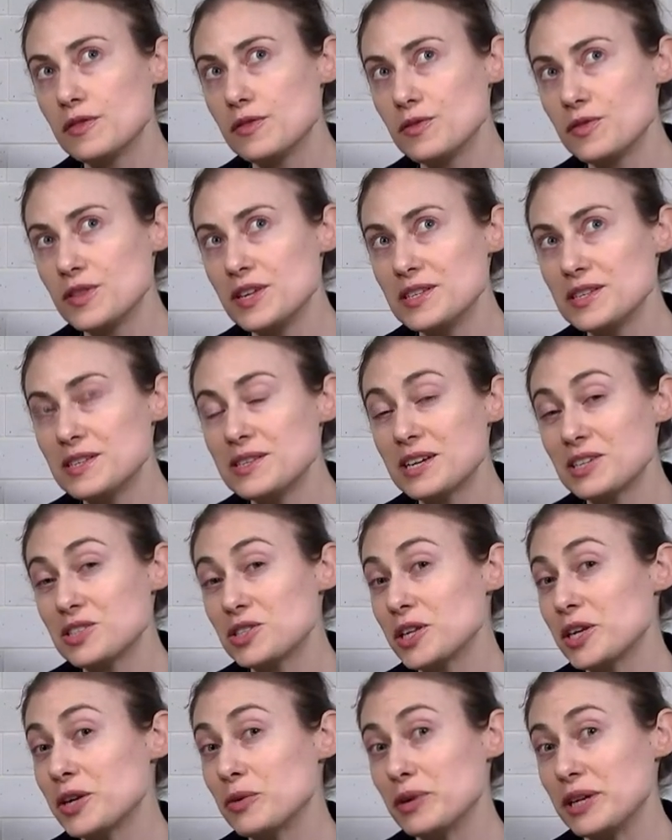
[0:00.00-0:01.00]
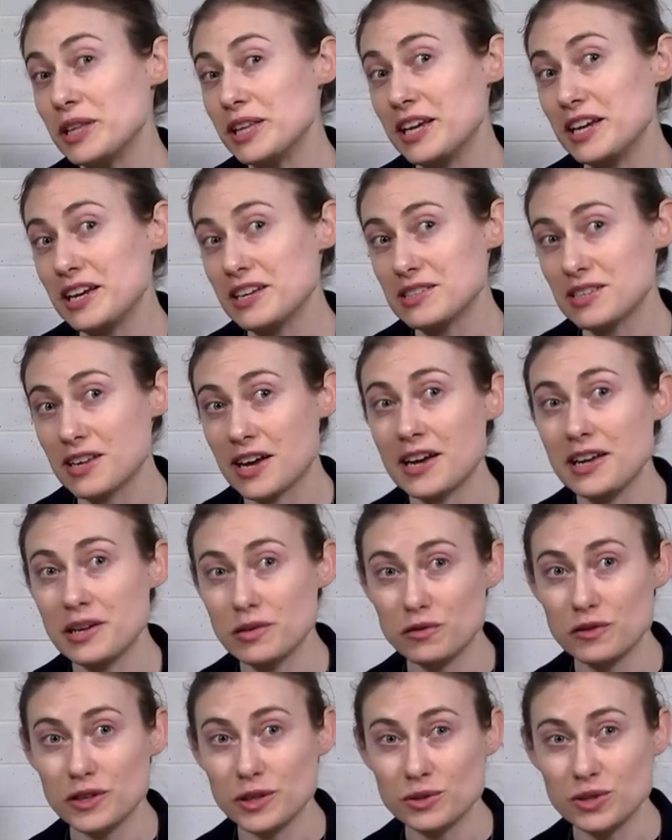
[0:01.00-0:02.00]
This is actually a really exciting
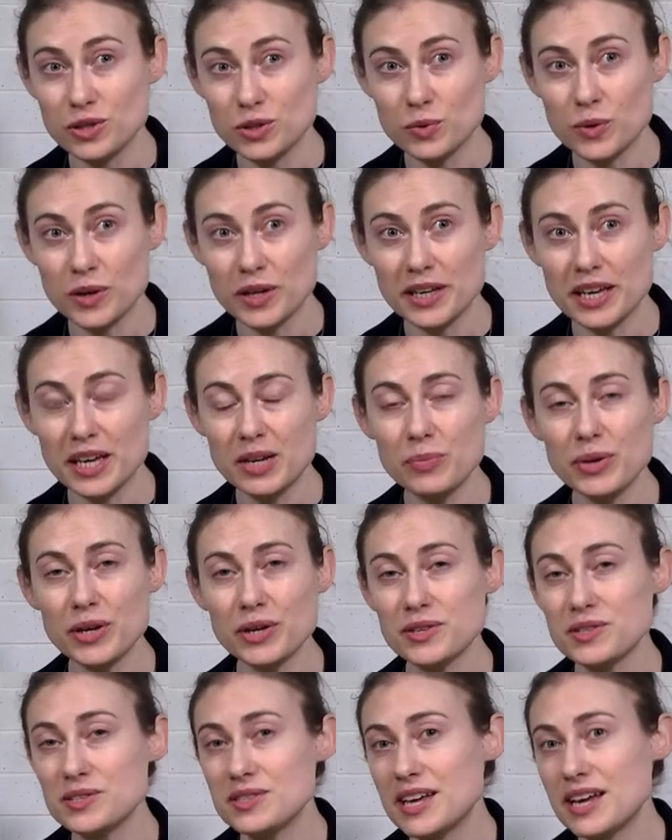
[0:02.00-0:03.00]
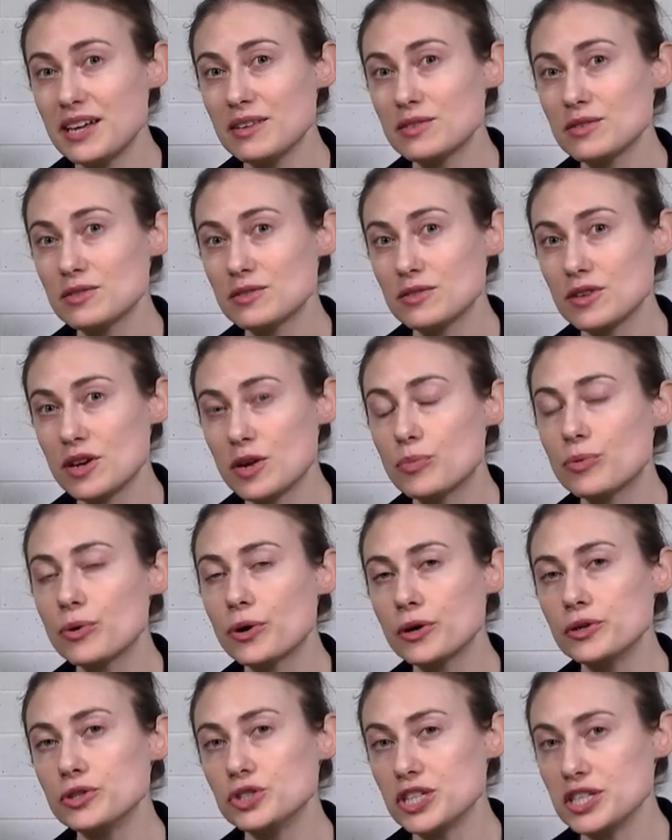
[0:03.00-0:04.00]
field to work in, because that
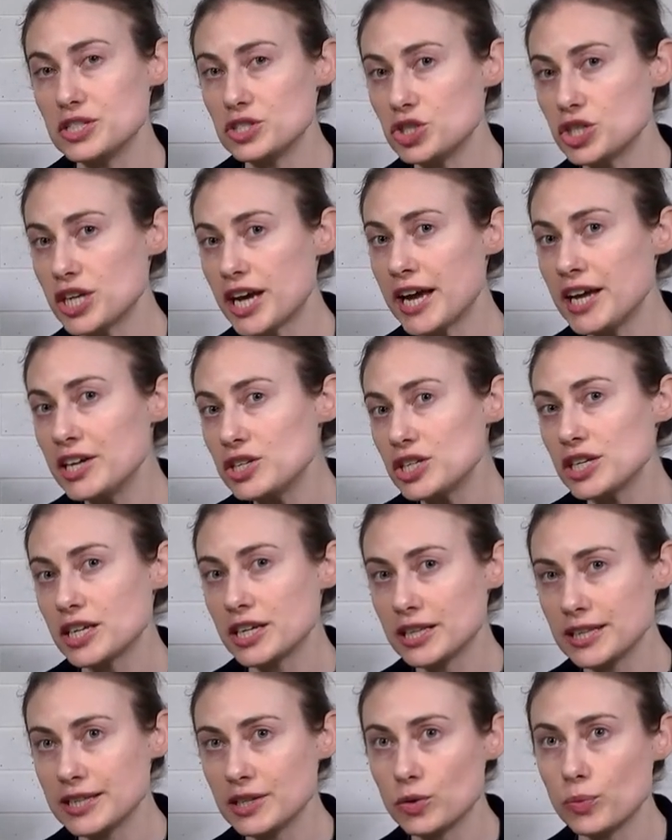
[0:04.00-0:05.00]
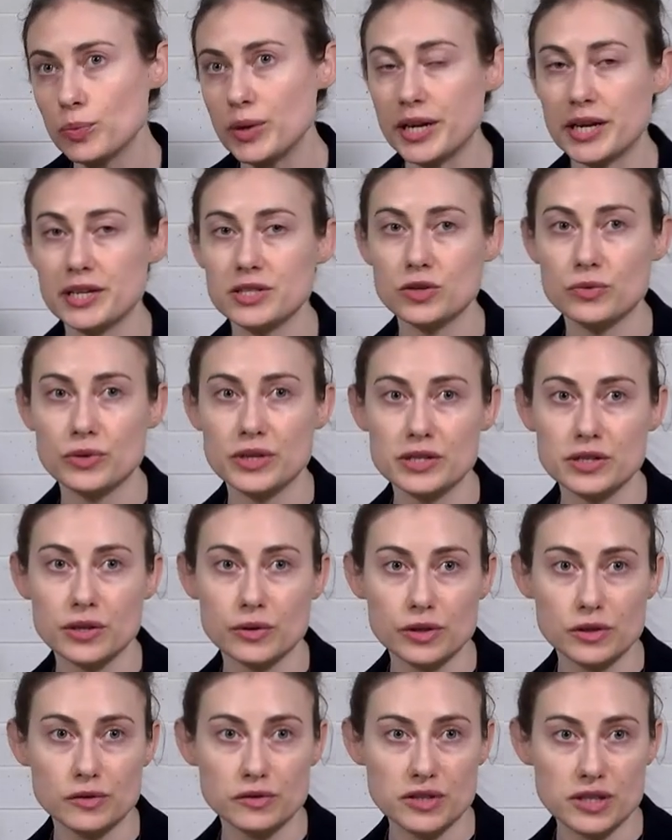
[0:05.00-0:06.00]
approach is changing a little bit as a result
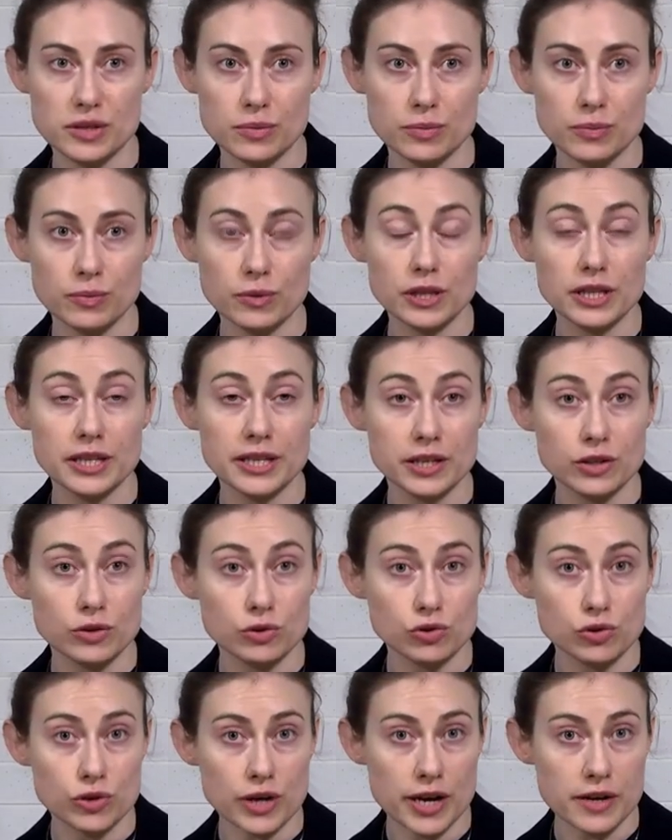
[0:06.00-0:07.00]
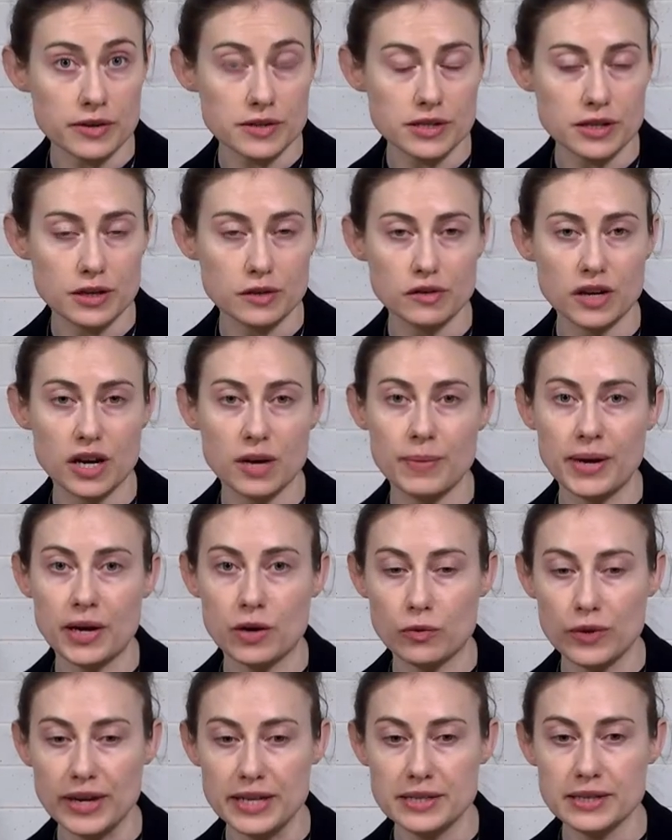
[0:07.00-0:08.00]
of some clinical trials that have come out
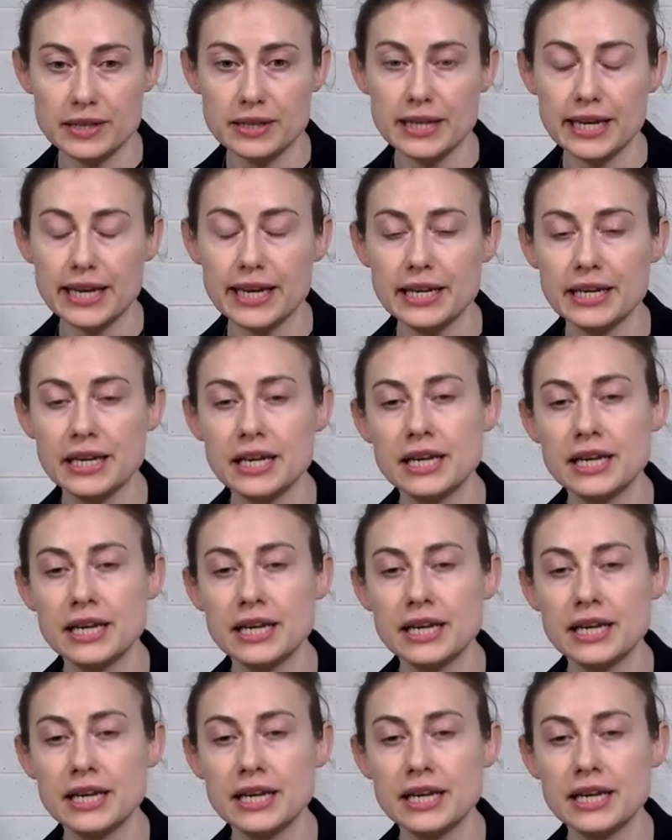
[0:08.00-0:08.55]
recently.